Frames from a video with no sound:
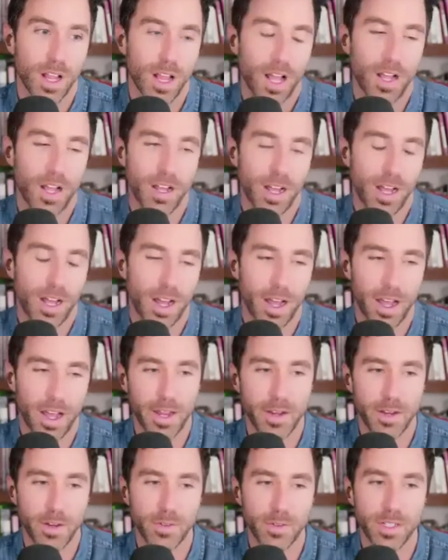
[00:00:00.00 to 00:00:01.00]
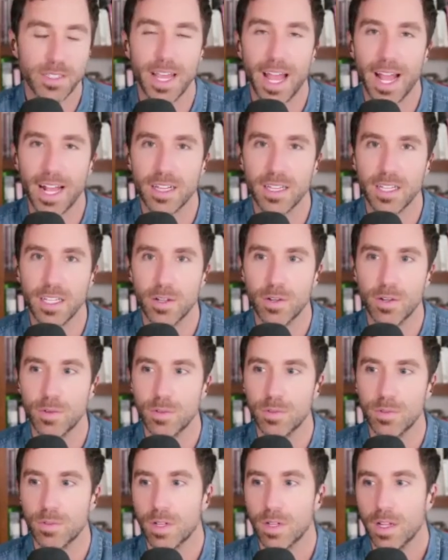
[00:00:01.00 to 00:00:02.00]
I don't exactly
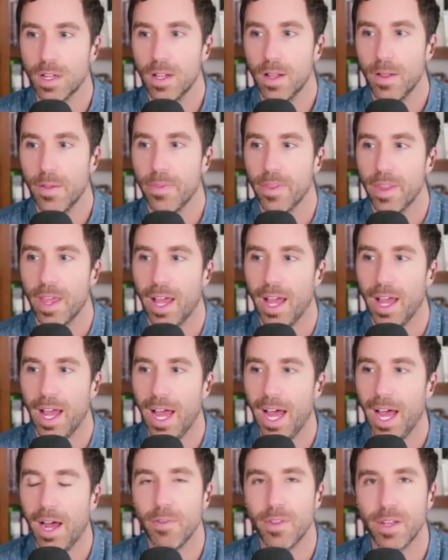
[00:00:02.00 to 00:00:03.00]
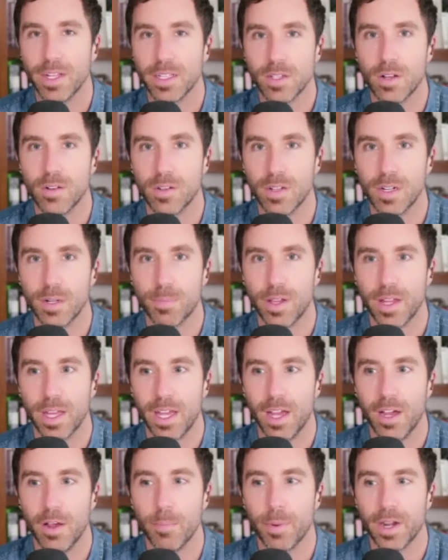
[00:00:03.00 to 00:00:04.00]
know how that's all going to play
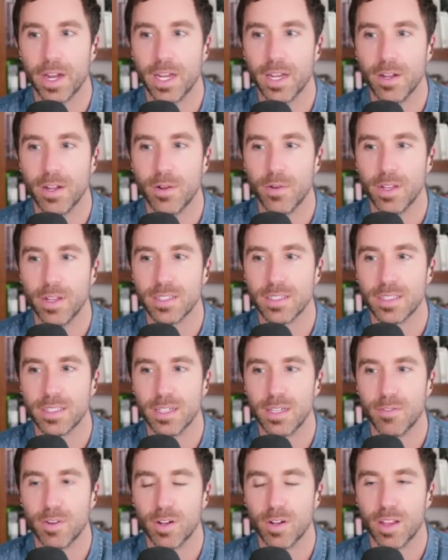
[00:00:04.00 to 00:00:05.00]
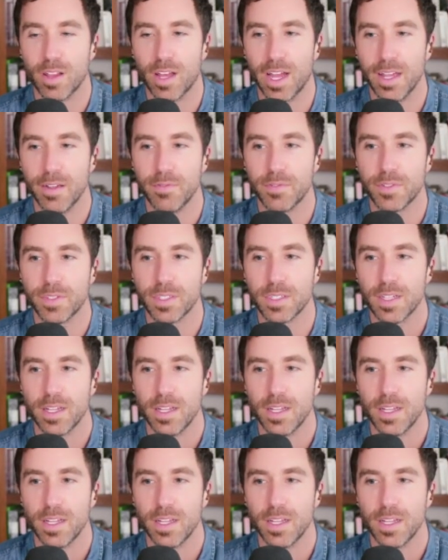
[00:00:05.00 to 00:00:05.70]
out, but I know that City of Our Lives,